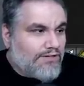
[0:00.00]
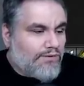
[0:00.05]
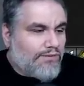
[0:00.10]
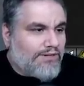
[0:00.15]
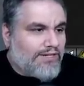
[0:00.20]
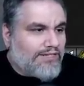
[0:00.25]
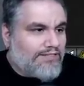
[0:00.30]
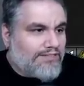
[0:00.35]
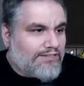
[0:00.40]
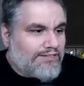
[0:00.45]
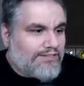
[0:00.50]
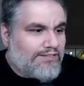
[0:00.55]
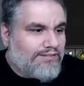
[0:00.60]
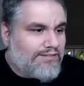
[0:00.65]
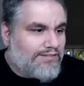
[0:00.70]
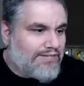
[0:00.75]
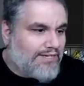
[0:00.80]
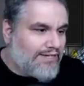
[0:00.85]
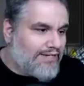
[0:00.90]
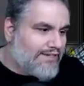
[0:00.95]
Oh, my they name, took two.
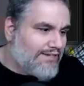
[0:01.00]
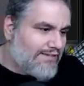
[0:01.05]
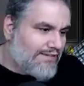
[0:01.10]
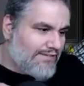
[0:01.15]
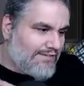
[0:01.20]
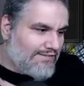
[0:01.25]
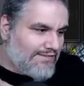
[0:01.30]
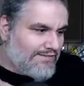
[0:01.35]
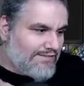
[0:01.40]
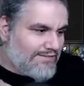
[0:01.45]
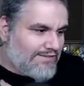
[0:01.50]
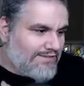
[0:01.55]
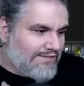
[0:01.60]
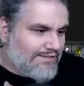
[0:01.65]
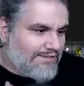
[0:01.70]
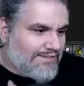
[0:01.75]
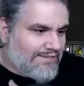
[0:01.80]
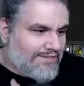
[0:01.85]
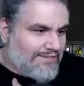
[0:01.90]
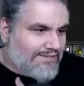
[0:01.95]
My name is Jiminy
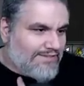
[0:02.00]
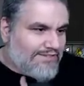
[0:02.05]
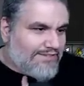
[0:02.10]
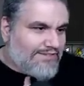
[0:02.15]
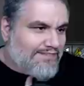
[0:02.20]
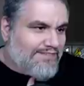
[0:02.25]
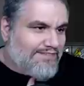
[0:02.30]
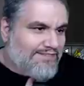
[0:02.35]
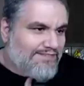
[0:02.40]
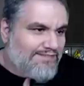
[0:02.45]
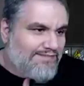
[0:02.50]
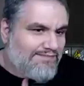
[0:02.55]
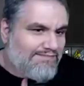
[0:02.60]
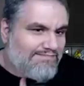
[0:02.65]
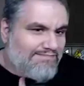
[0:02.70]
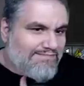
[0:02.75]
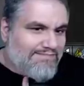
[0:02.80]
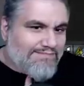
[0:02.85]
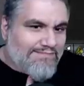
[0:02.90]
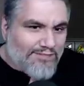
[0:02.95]
Smith.
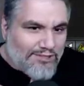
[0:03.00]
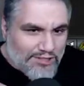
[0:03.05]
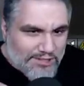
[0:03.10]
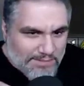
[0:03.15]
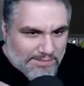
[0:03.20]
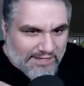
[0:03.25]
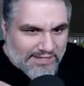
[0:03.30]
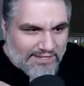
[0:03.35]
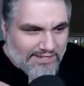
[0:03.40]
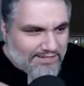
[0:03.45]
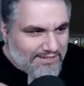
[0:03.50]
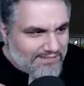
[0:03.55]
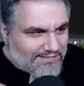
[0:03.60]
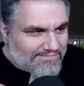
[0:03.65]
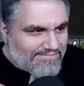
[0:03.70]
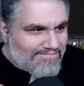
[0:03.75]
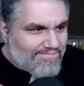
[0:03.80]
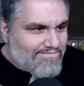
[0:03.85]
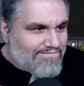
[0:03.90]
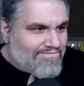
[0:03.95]
Jiminy, huh?
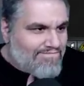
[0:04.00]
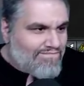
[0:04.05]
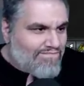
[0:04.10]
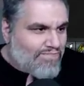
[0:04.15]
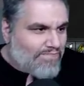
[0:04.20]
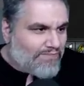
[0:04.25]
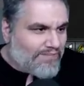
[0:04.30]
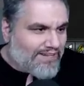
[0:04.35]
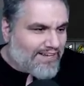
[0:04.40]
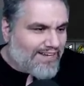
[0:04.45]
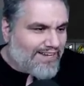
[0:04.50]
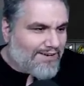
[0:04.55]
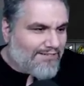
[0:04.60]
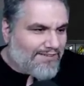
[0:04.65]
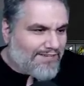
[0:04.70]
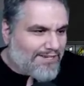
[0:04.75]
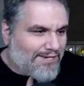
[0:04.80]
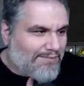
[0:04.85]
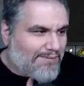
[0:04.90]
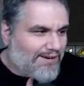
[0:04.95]
Mm -hmm. God, I
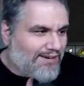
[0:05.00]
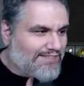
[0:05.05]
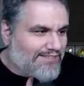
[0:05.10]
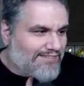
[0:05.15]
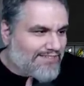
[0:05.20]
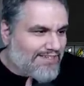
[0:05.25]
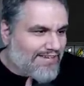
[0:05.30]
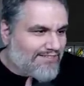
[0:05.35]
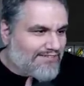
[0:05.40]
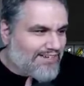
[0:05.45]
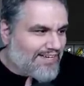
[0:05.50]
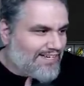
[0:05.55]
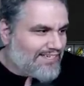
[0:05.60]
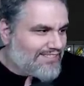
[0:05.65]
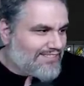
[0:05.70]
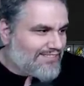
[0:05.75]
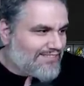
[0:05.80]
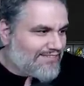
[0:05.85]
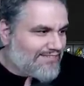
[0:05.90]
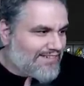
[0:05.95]
feel like your parents really have to
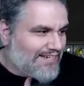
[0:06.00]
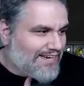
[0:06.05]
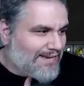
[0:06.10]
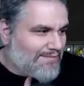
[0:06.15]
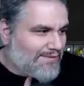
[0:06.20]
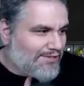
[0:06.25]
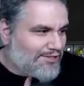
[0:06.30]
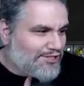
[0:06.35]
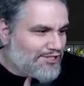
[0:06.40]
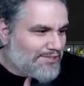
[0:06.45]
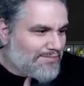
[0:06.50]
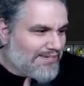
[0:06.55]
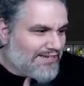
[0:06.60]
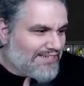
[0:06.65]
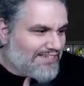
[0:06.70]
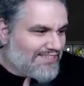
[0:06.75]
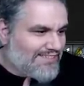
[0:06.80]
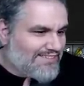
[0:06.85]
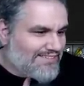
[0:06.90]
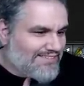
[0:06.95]
hate you if they name you
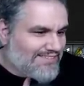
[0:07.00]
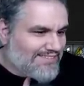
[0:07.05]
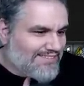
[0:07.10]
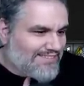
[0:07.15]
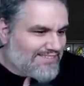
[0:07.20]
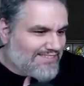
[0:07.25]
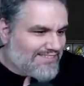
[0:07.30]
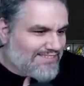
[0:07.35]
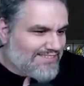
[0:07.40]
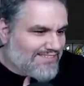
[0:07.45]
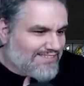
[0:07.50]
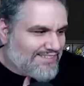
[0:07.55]
Jiminy. Why?